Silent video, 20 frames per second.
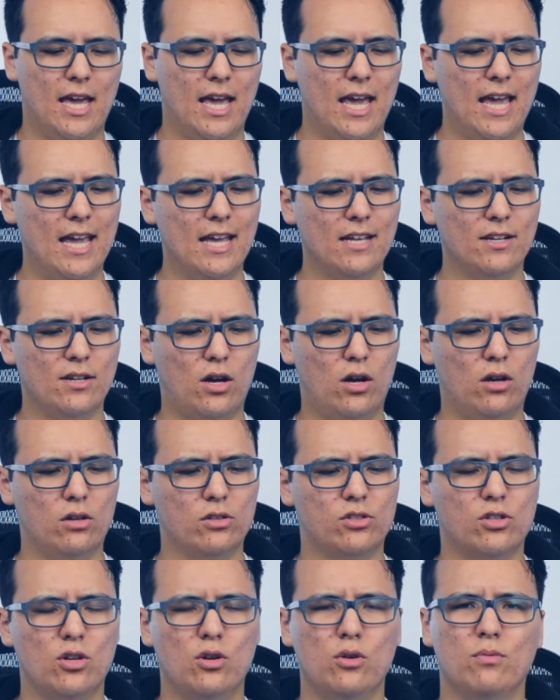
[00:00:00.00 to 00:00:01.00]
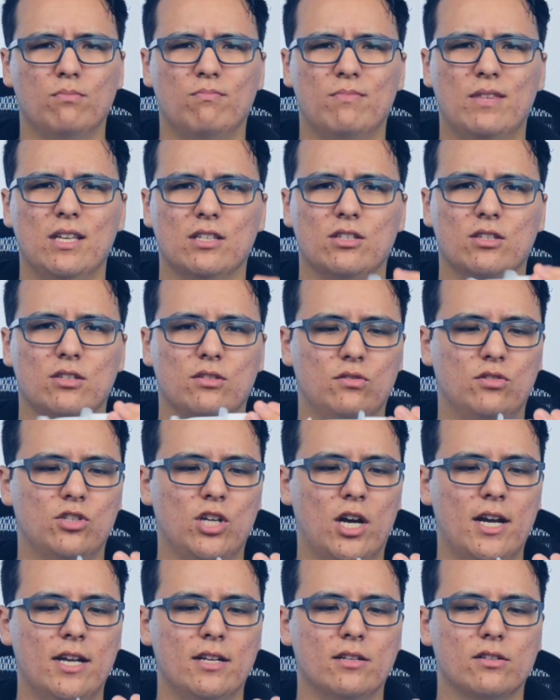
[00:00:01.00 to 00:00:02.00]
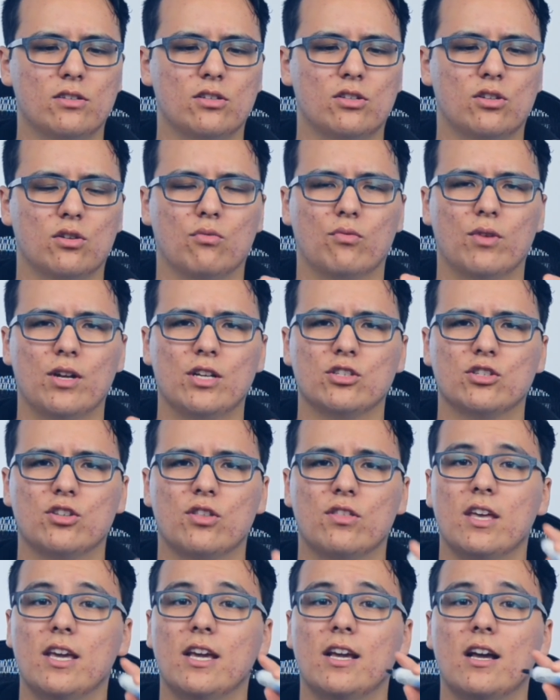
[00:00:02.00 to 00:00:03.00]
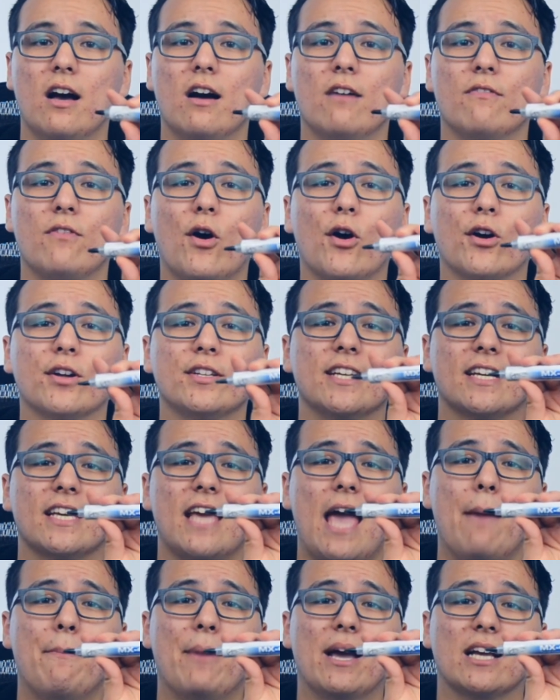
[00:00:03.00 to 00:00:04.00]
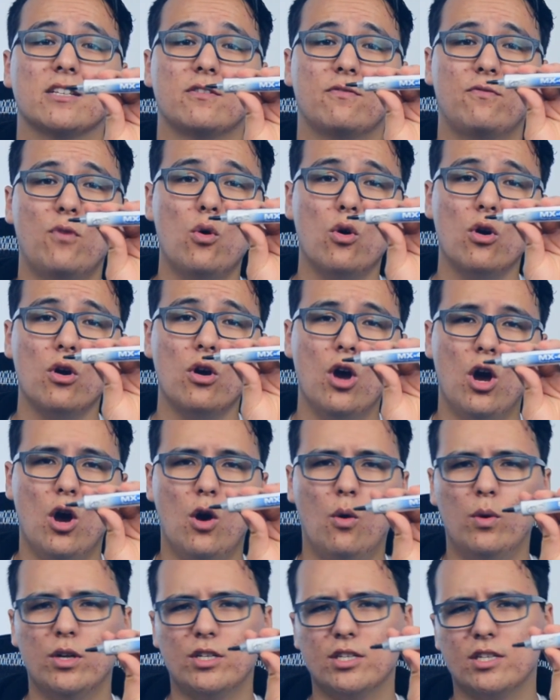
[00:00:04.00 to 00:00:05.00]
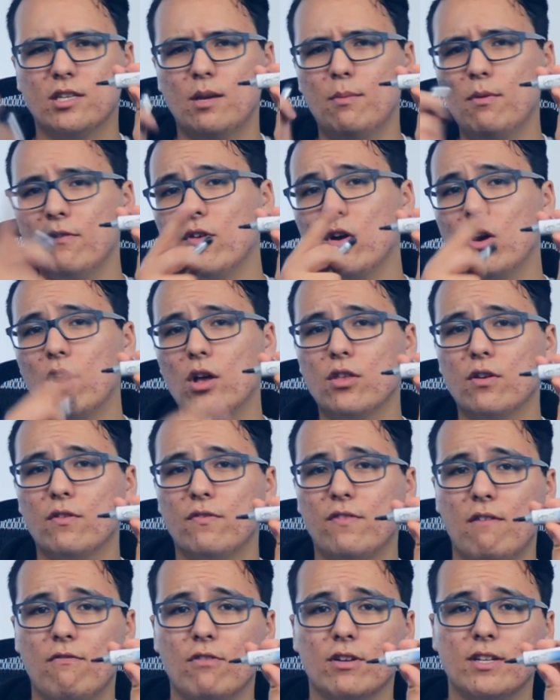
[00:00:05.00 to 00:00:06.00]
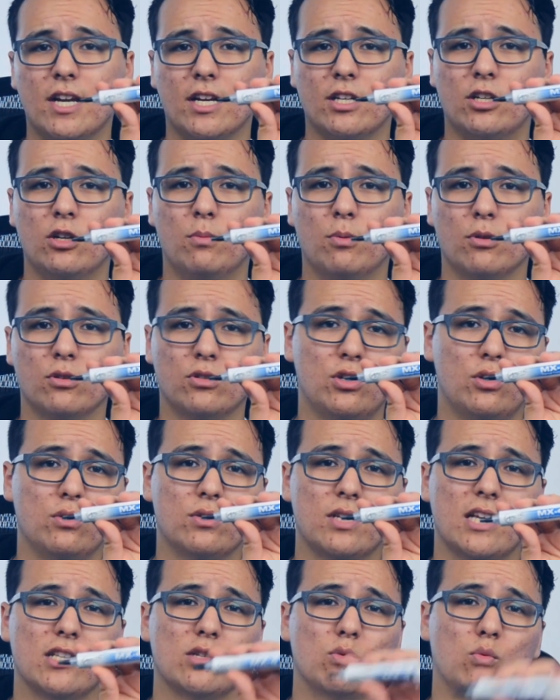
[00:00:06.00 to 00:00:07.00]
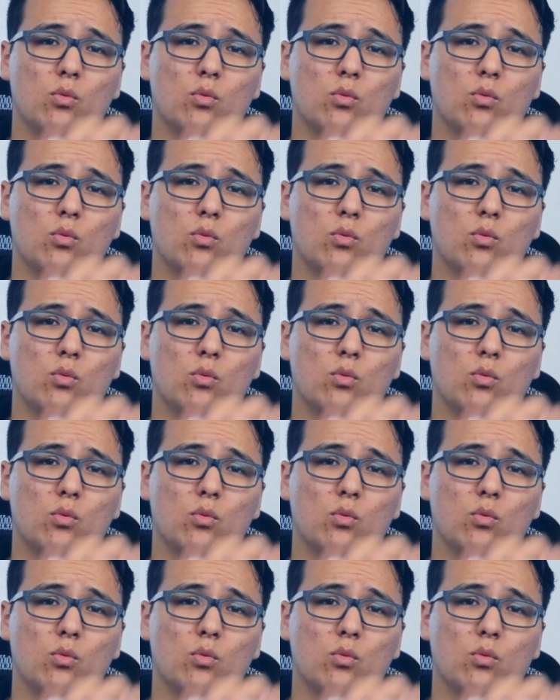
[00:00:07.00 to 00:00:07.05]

and also this giant syringe thing of Arctic MX4, which some of our other favorite tech tubers use as